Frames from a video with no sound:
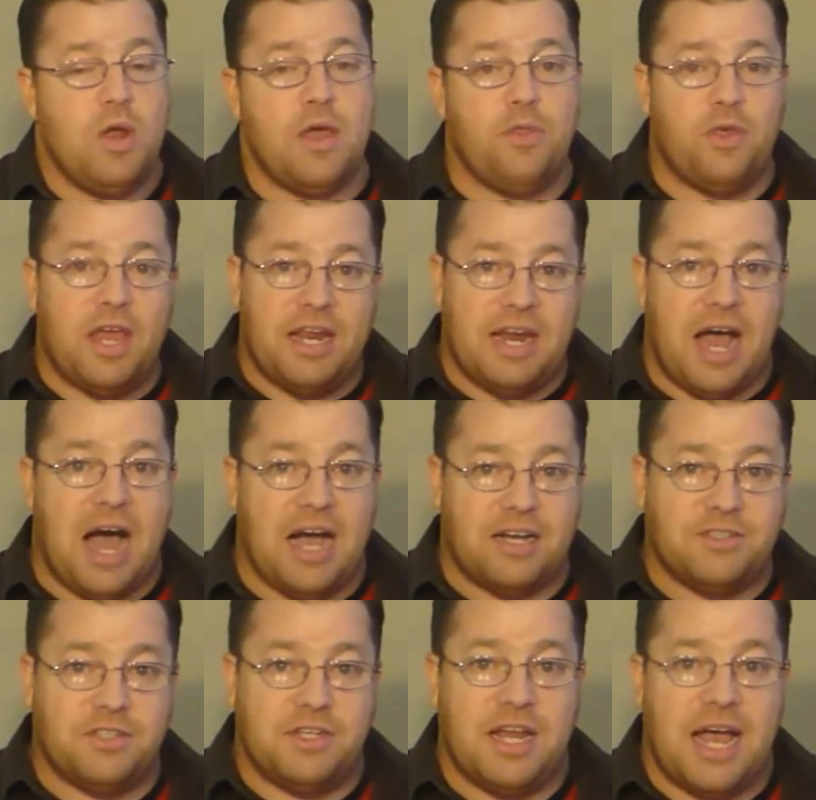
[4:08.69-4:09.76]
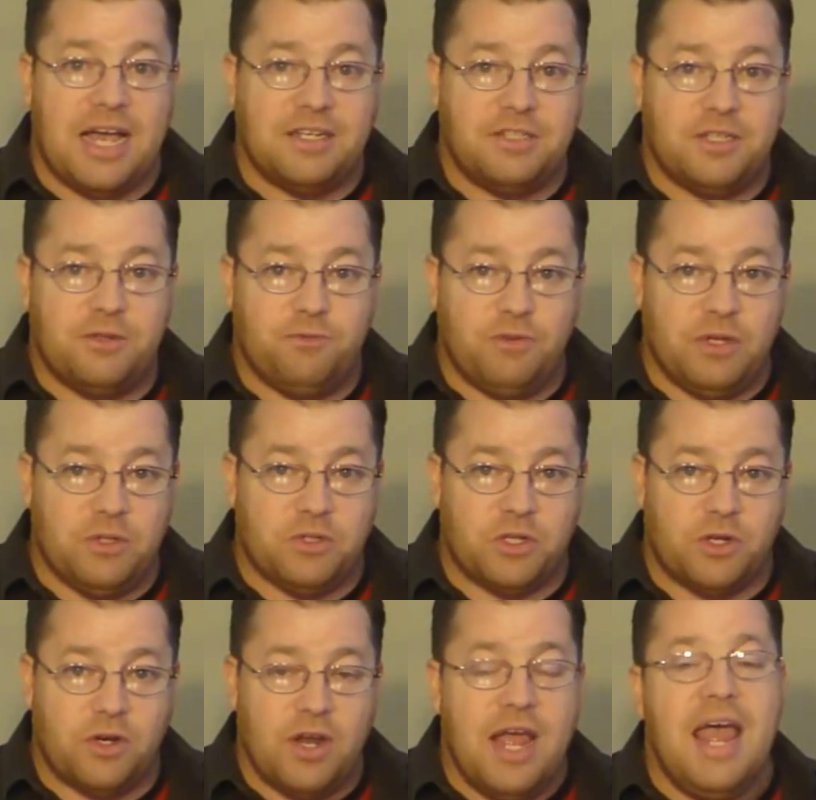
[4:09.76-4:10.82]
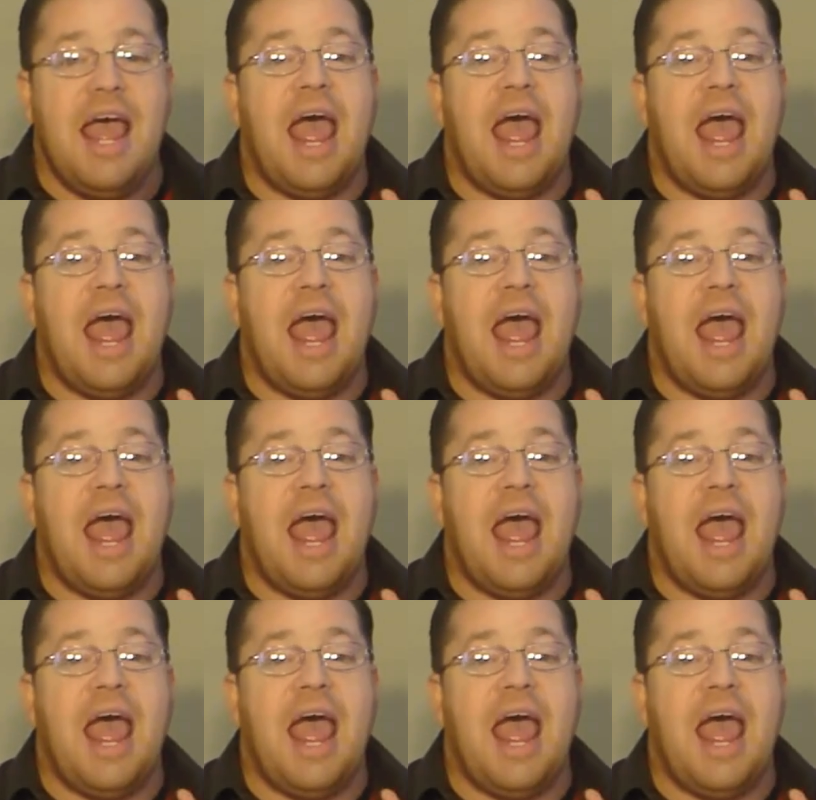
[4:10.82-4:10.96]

with an oxidizing filter.